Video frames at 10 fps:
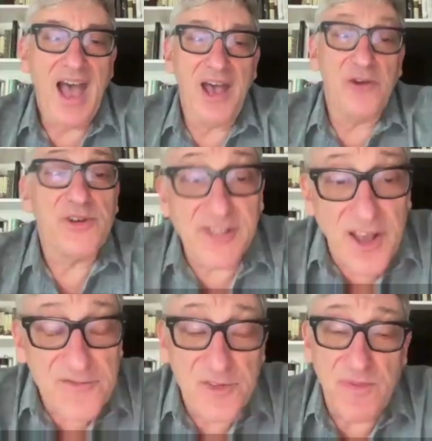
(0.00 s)
I always
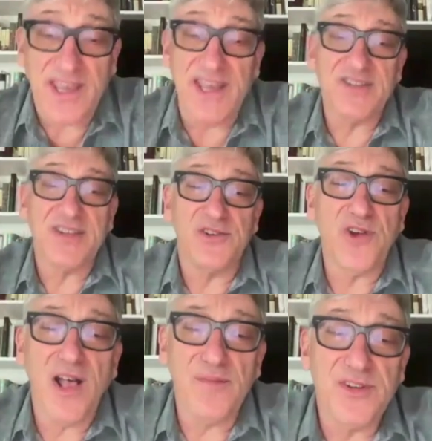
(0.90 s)
love speaking to the
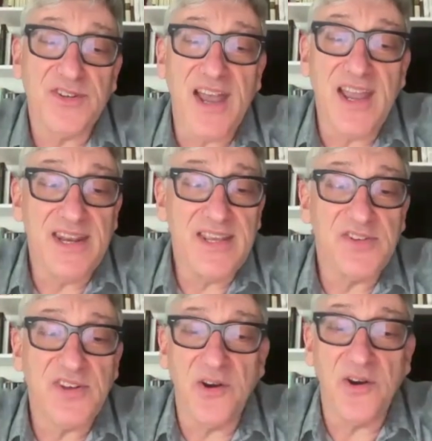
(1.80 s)
Trollope Society,
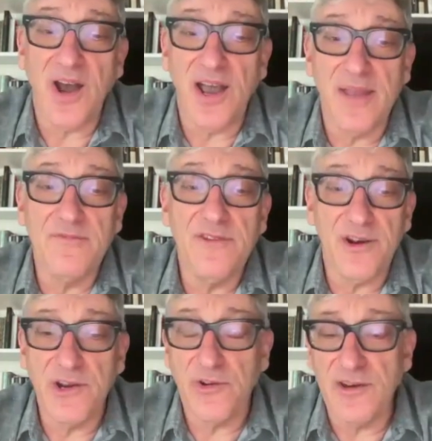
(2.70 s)
so I'm
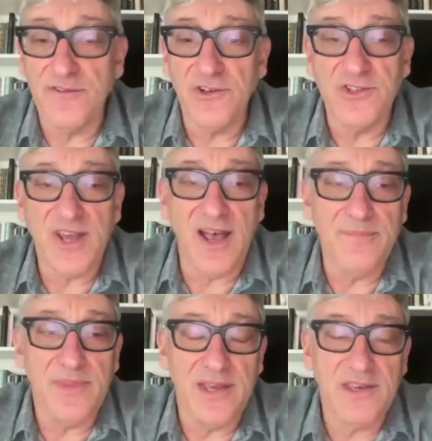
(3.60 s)
very grateful,
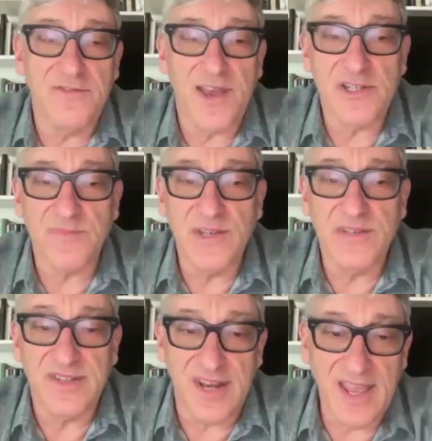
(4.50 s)
Dom, that you've asked
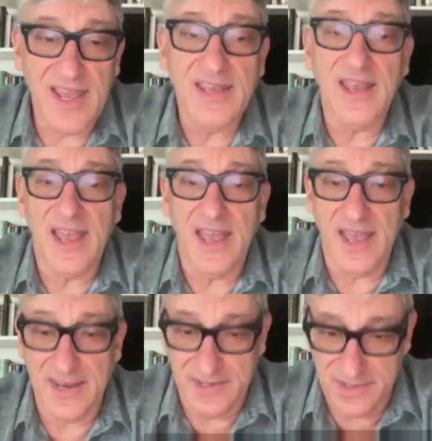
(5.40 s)
me today,
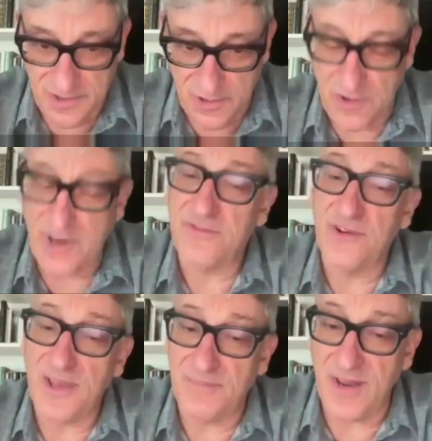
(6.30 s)
and
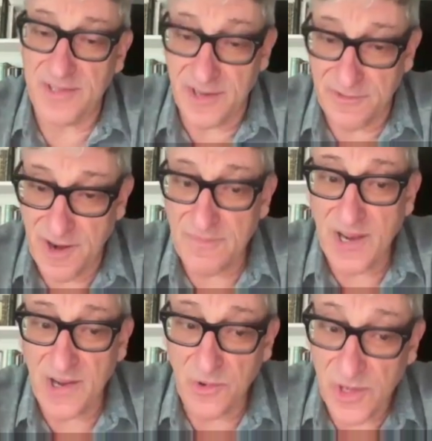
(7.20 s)
grateful that my dear friend
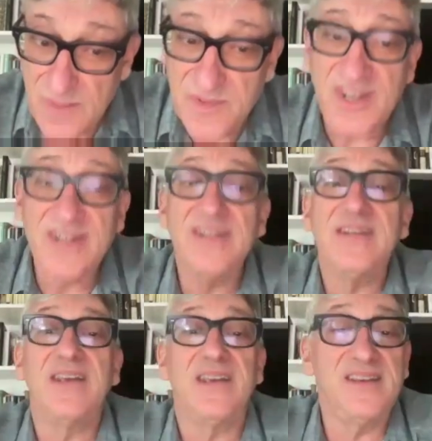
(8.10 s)
Michael
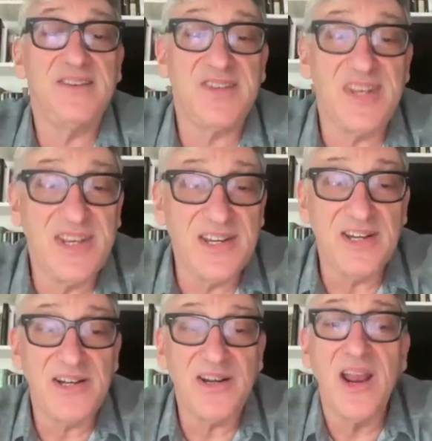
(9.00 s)
Williamson is
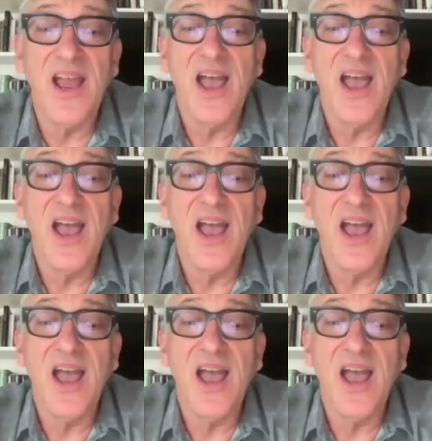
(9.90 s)
here,